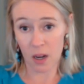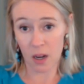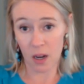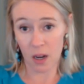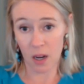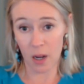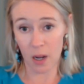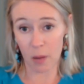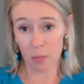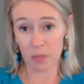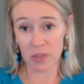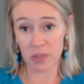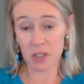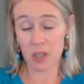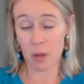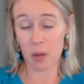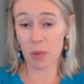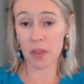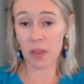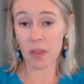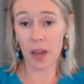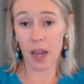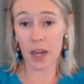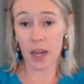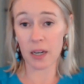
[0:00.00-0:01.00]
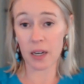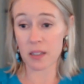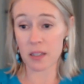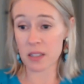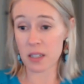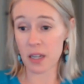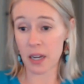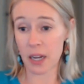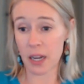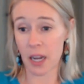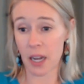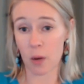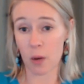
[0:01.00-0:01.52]
Um, some of that is,
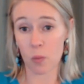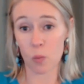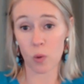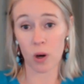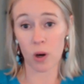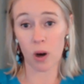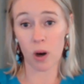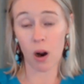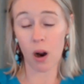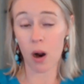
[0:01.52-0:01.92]
again, we're